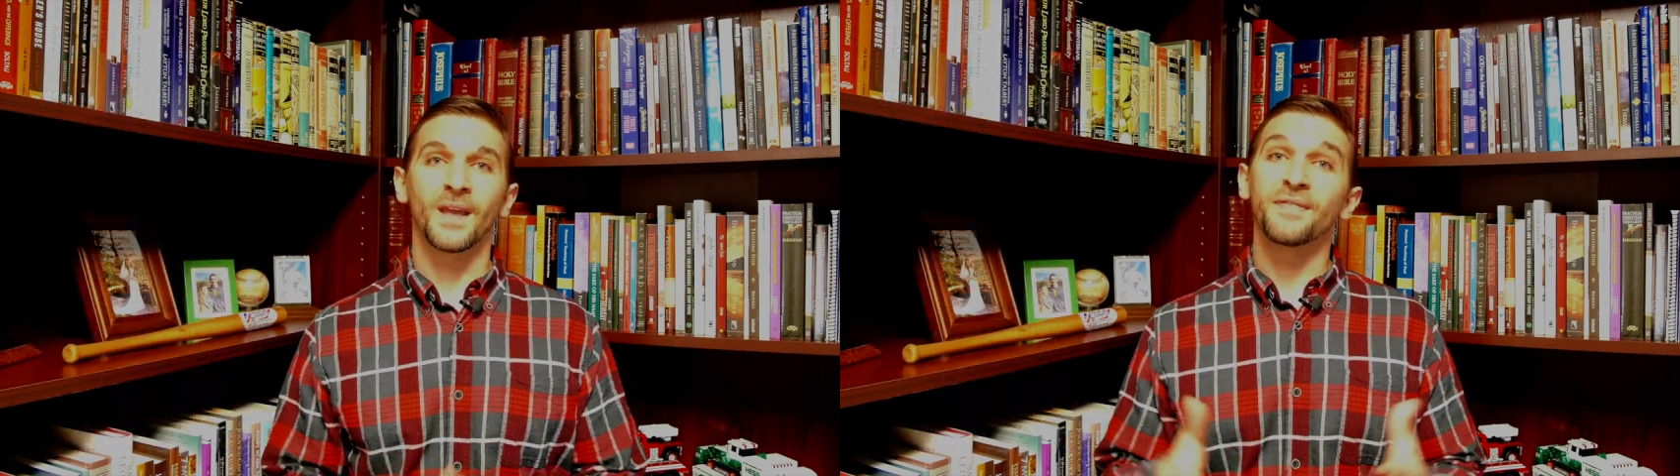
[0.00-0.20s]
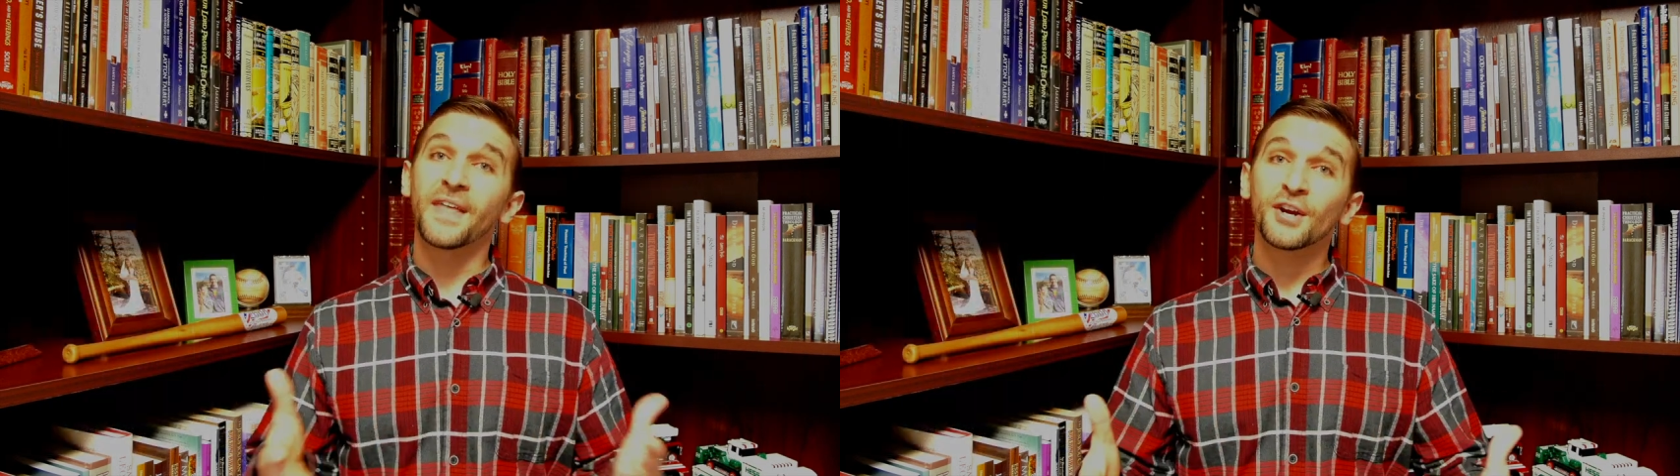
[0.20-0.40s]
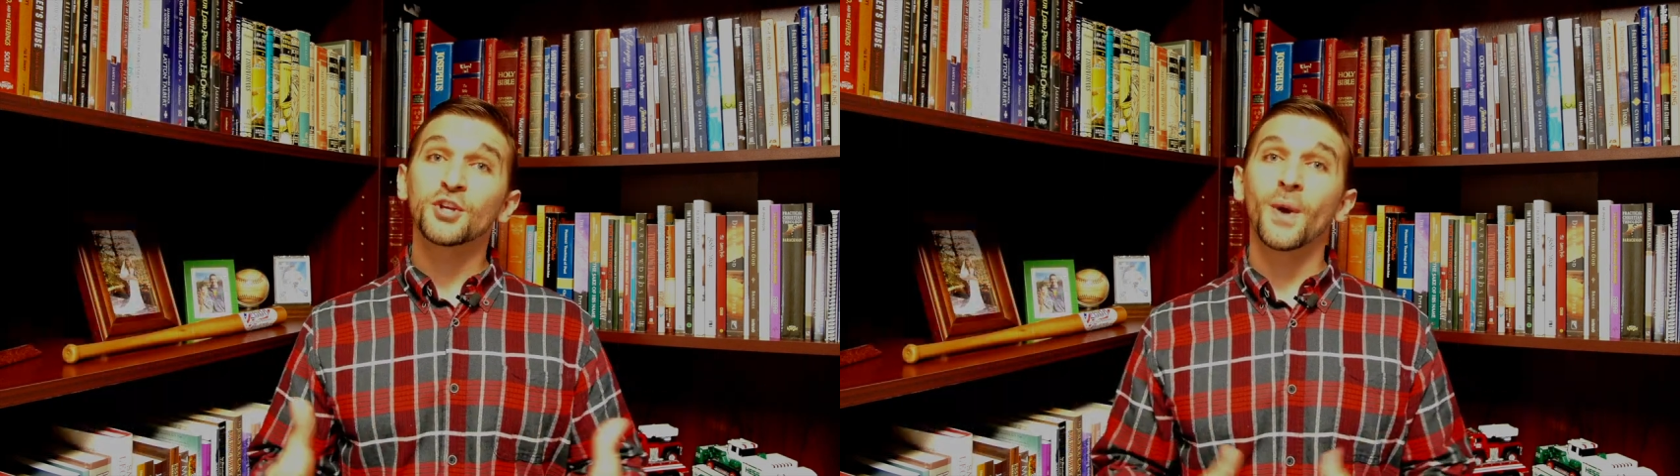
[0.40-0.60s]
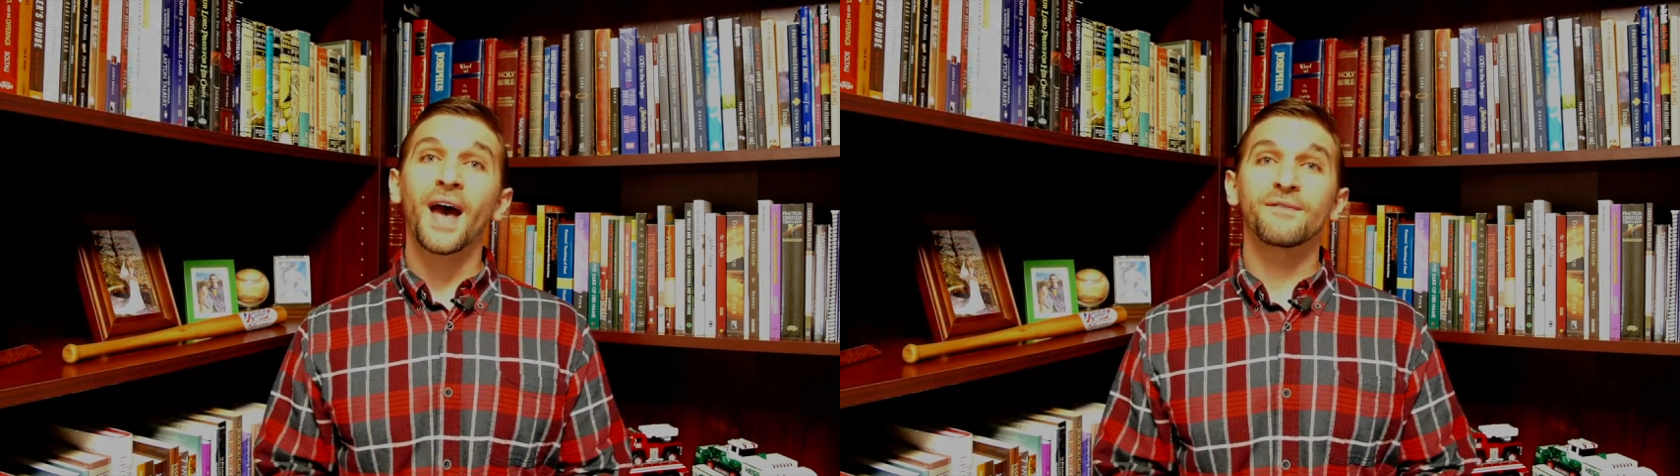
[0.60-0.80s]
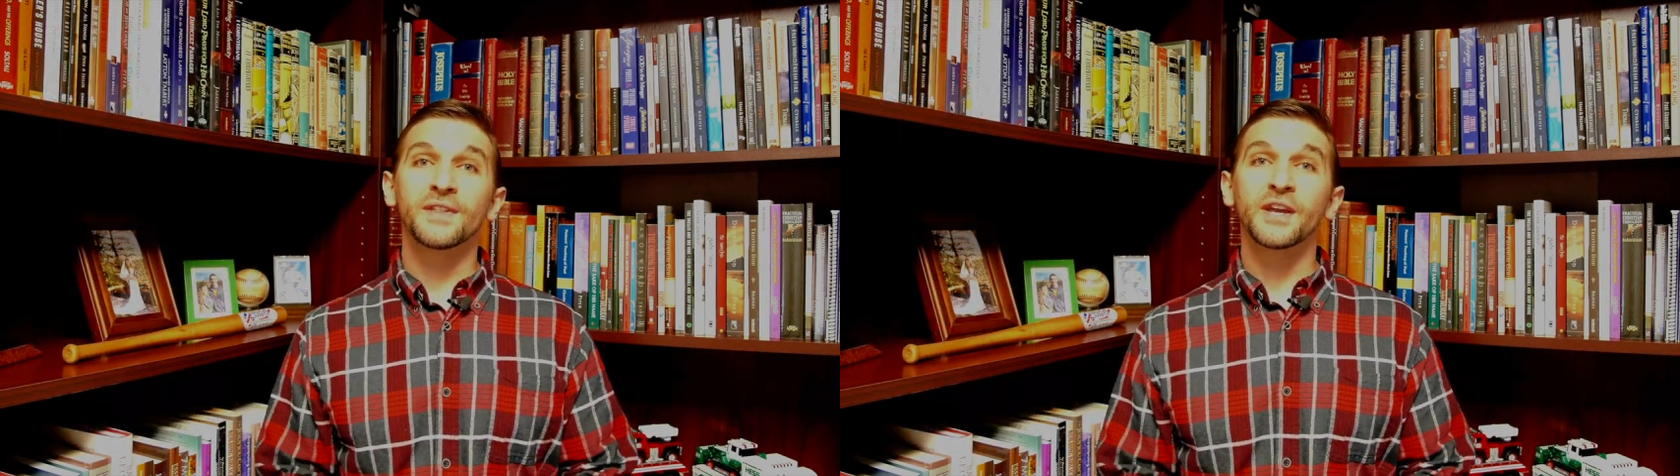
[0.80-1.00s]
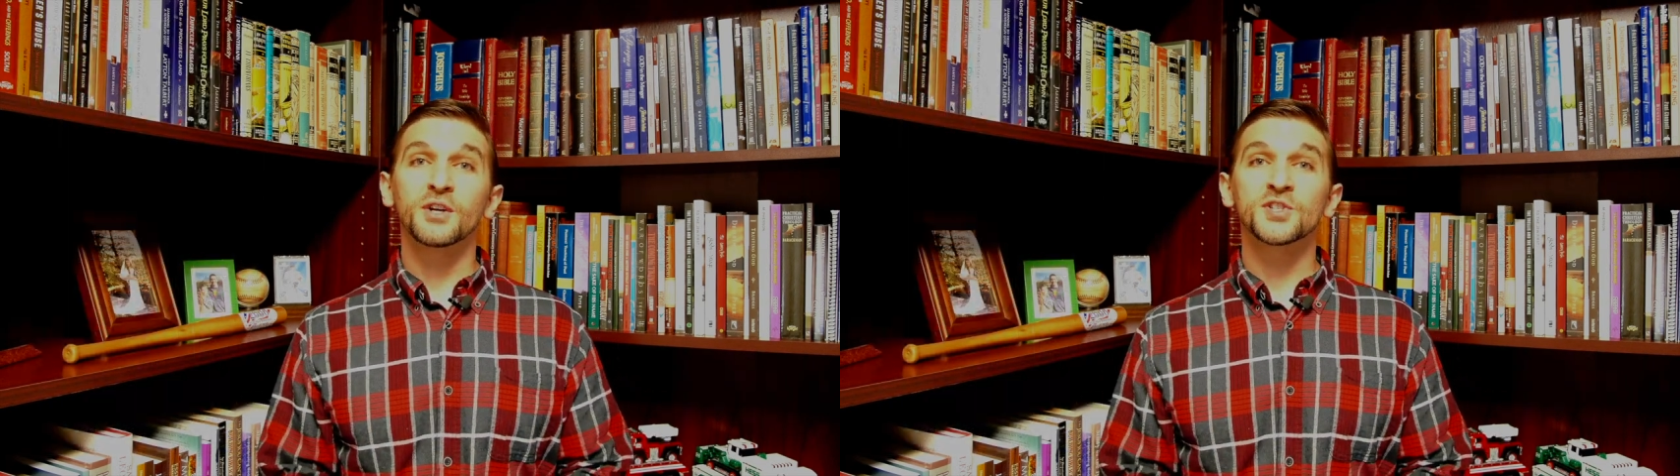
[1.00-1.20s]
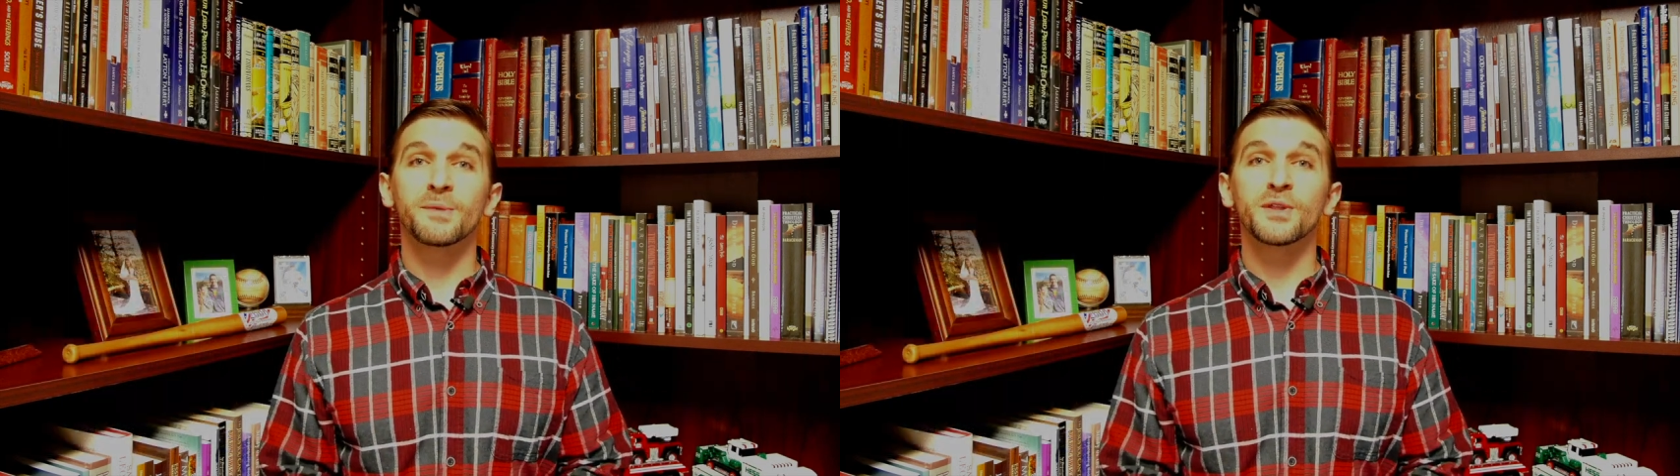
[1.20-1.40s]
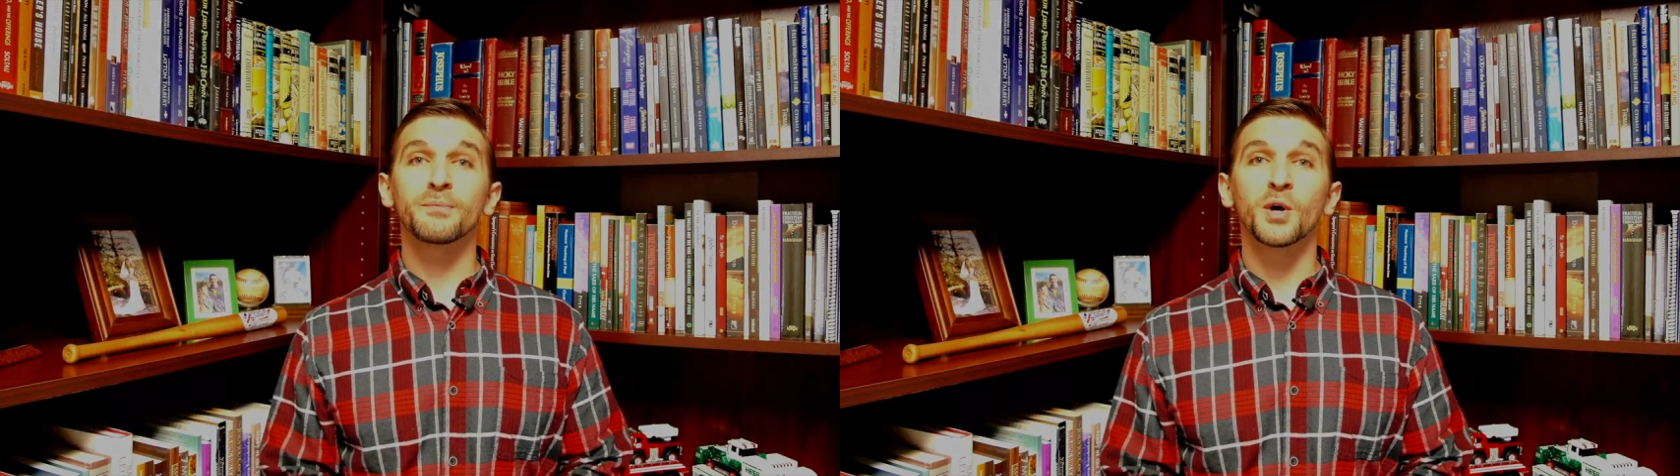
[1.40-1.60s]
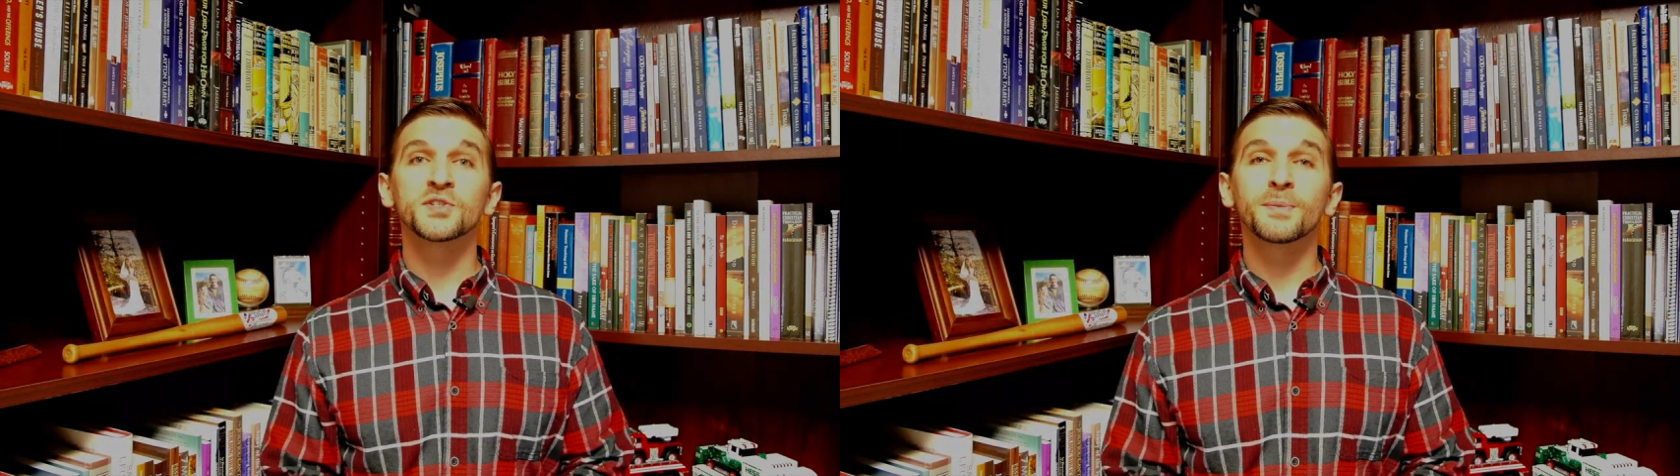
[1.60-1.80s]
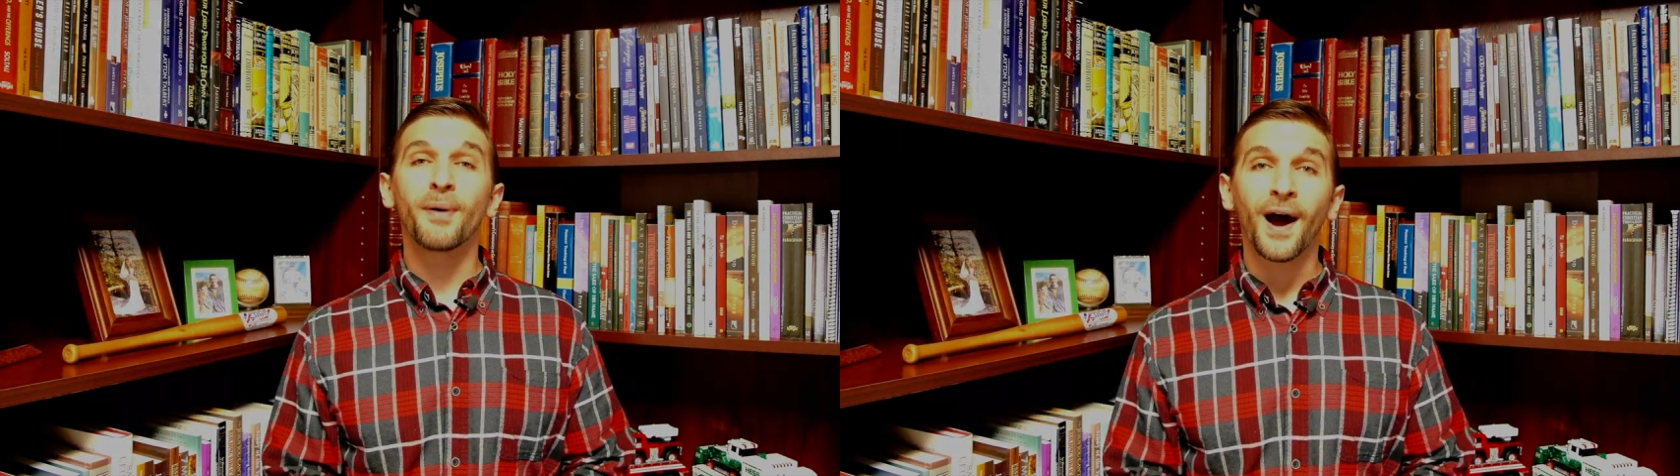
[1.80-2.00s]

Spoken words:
And there you have it. There are some of the most